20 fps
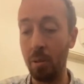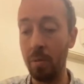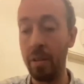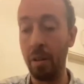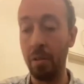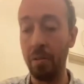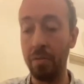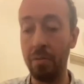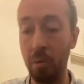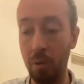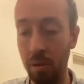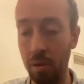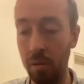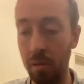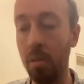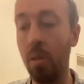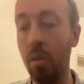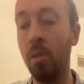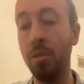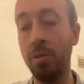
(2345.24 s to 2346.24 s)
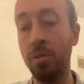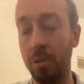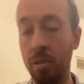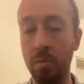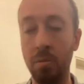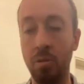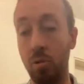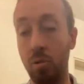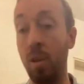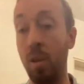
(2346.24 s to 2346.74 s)
so therefore
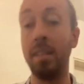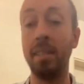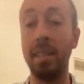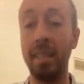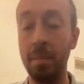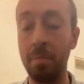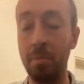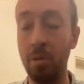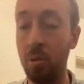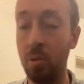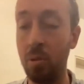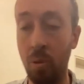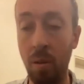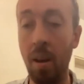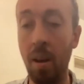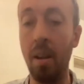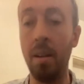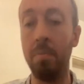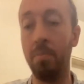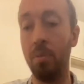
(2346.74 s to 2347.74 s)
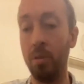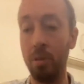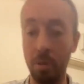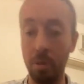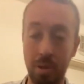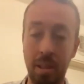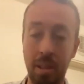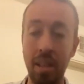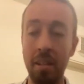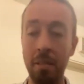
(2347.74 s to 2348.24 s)
also trying to keep the Torah
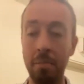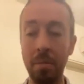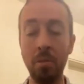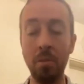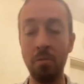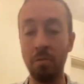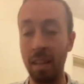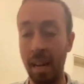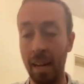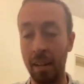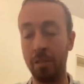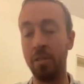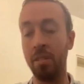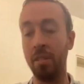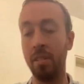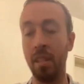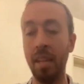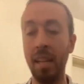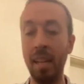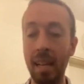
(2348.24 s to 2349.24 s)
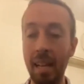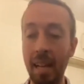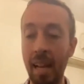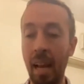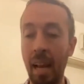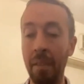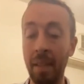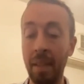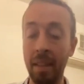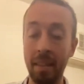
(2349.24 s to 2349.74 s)
produced an immune reaction.
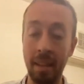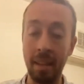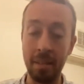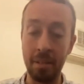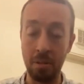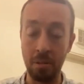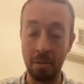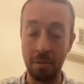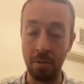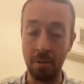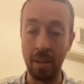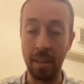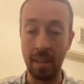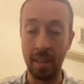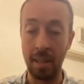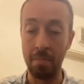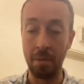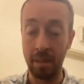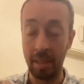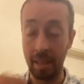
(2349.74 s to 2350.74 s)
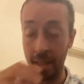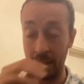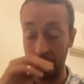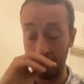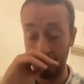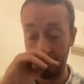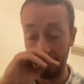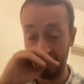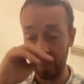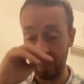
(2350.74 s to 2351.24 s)
And that led to a very
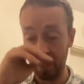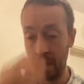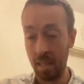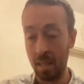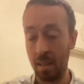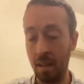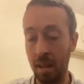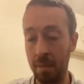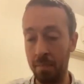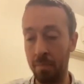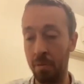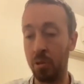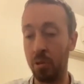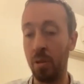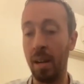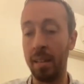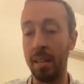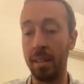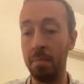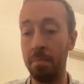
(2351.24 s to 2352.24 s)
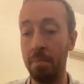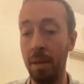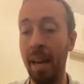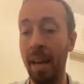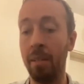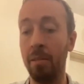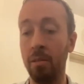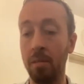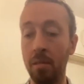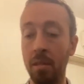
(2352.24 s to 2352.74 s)
complicated and protracted
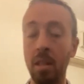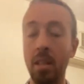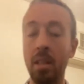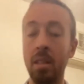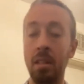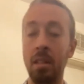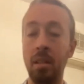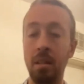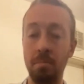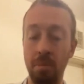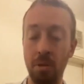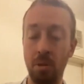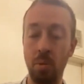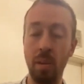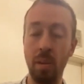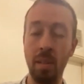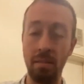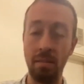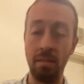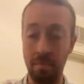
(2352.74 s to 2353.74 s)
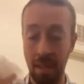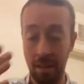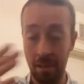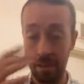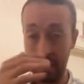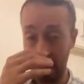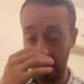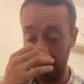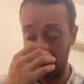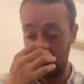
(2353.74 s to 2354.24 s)
battle between
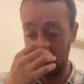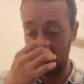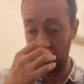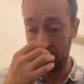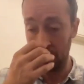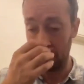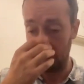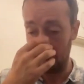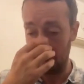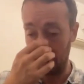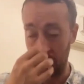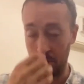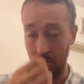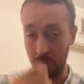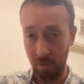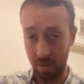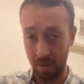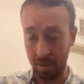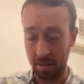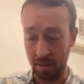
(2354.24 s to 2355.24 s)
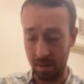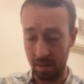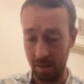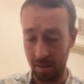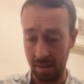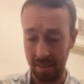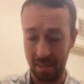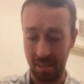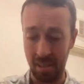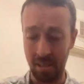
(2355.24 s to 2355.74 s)
Hellenized Jews and those who wanted to
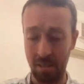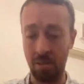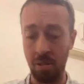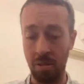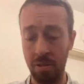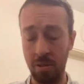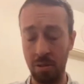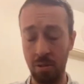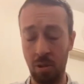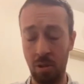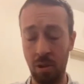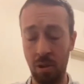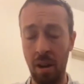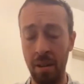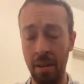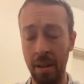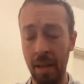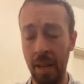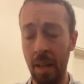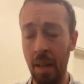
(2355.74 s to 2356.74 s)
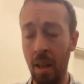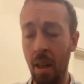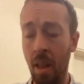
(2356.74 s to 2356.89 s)
insist on the Torah.